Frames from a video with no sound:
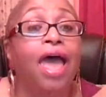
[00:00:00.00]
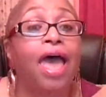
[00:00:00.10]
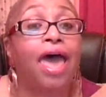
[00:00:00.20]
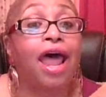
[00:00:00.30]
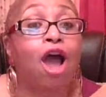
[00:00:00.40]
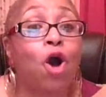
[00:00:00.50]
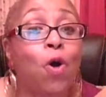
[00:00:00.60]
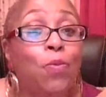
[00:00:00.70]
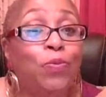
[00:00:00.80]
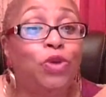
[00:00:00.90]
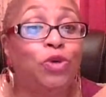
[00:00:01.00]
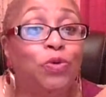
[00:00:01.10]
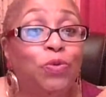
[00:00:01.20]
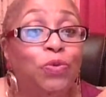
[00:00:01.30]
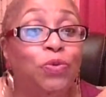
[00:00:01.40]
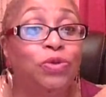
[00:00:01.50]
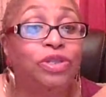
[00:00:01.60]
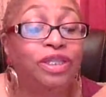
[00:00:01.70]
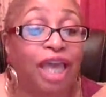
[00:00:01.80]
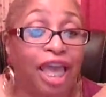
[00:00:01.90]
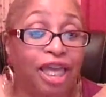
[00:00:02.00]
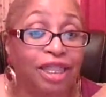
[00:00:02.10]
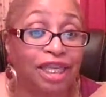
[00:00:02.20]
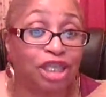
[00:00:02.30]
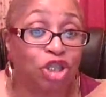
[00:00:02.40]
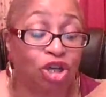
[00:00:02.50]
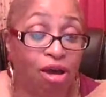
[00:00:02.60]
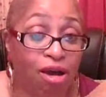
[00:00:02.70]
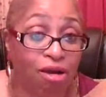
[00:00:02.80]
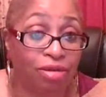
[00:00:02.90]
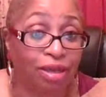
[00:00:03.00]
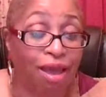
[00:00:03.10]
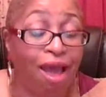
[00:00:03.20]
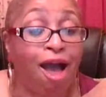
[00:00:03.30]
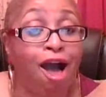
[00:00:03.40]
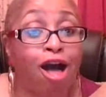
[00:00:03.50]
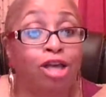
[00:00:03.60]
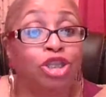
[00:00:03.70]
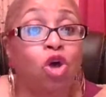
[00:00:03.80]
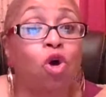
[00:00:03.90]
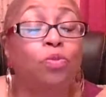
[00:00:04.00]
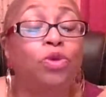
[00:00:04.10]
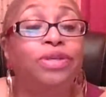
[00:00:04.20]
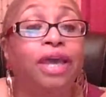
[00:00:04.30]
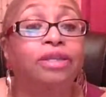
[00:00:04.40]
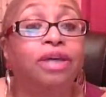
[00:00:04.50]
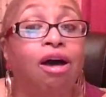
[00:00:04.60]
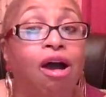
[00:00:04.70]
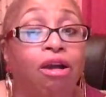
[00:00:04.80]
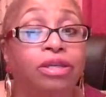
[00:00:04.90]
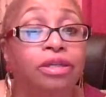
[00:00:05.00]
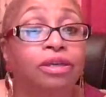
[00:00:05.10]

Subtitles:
And I hope you take this to heart. I also hope you take to heart